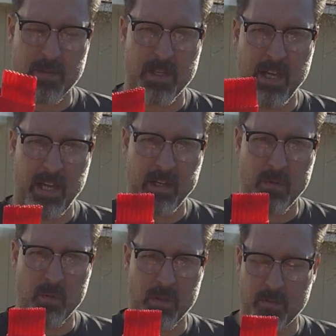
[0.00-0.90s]
in handy
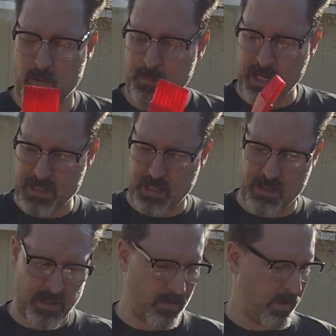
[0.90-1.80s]
when we're basting
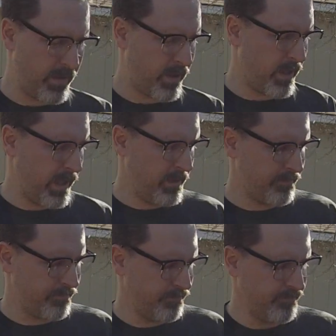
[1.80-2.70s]
this throughout the cooking.
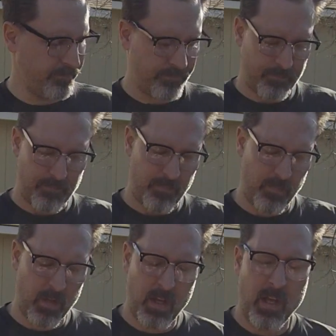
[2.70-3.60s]

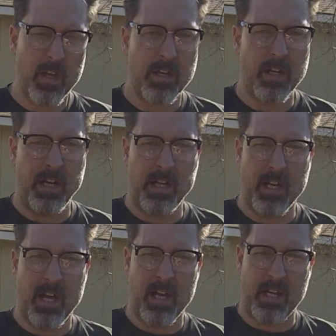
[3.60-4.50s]
Going to need
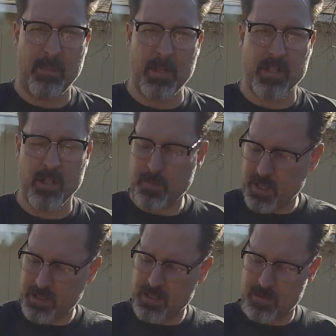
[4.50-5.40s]
a couple of
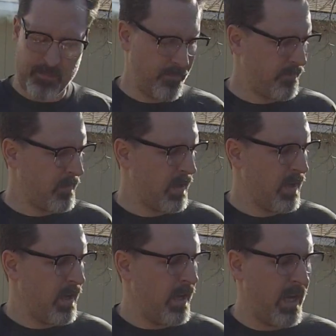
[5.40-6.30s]
toothpicks,
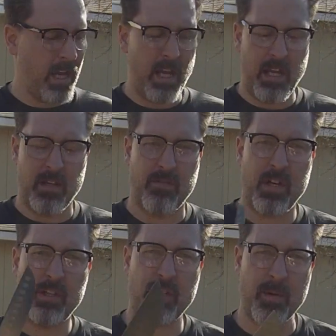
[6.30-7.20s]
a
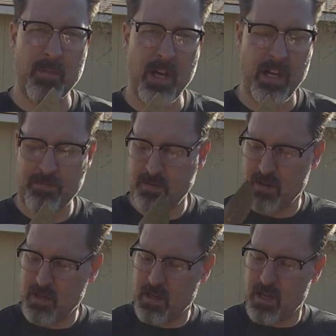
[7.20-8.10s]
very sharp knife,
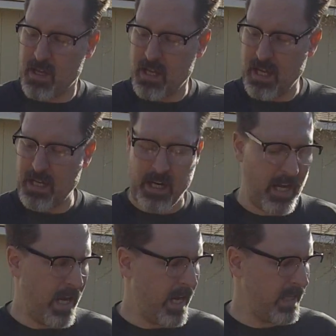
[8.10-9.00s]
and I
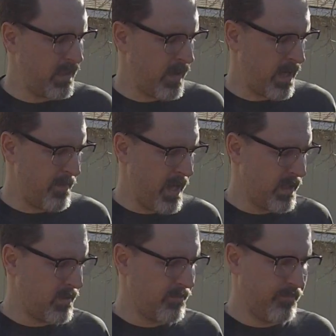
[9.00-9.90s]
highly recommend